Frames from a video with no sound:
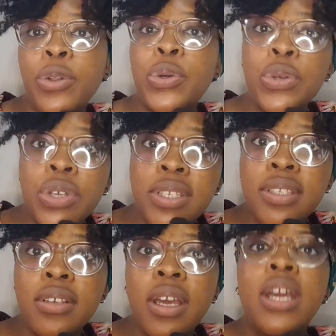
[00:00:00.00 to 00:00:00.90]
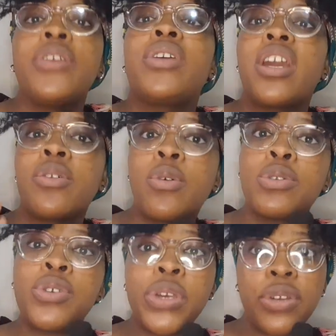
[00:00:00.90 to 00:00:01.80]
use, you can go
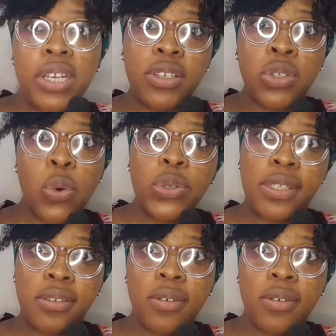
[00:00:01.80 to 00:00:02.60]
to Unique Stores.